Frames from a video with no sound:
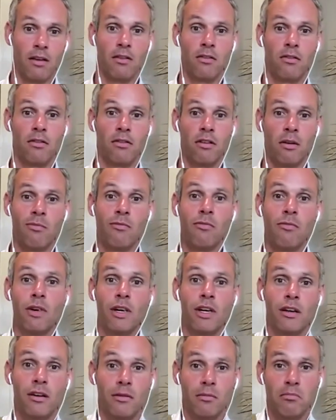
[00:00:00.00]

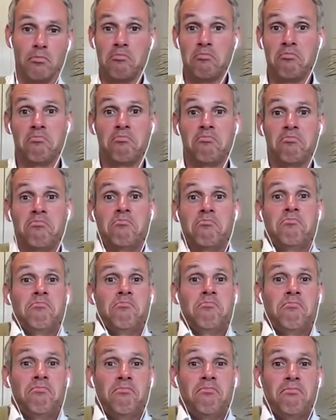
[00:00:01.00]
somewhere
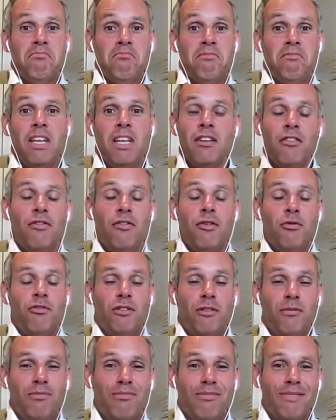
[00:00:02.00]
in the
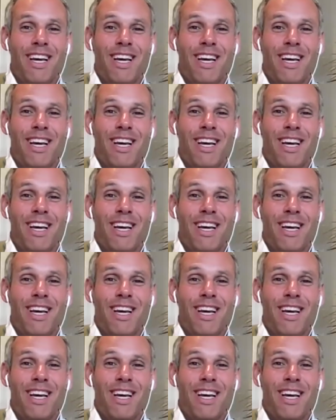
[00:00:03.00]
future.